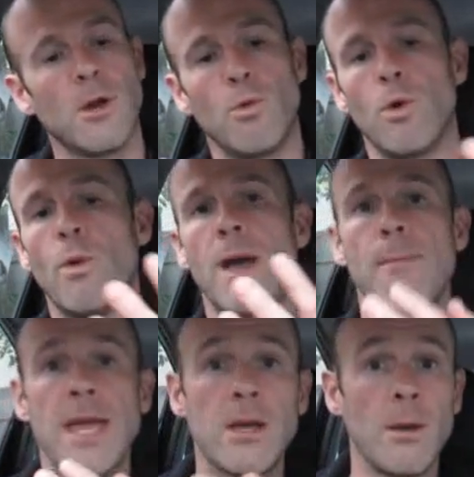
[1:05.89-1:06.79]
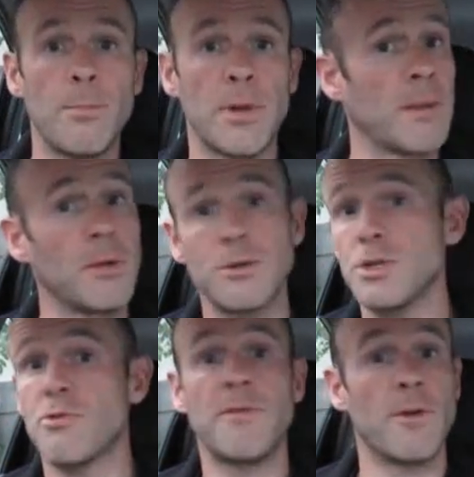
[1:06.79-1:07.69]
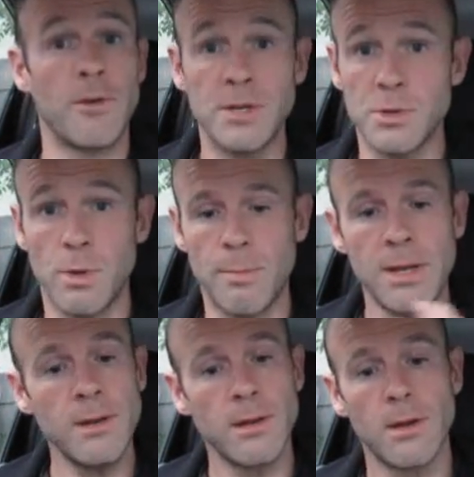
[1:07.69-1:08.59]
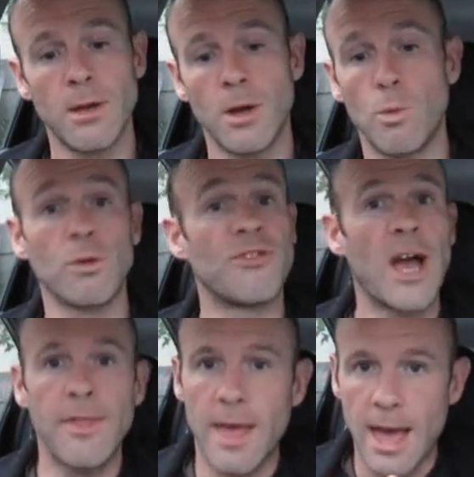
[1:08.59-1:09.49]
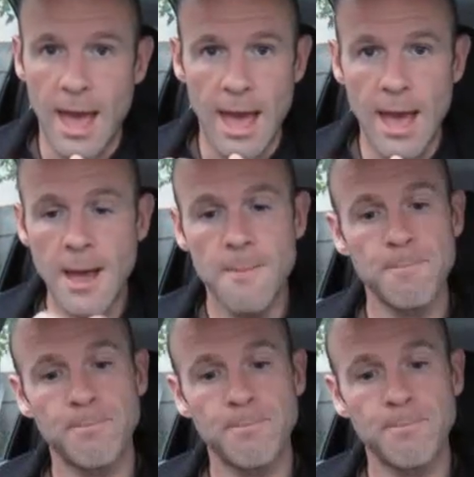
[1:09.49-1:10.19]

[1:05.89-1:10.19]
will wear makeup, and I'm not just referring to women, will dye their hair,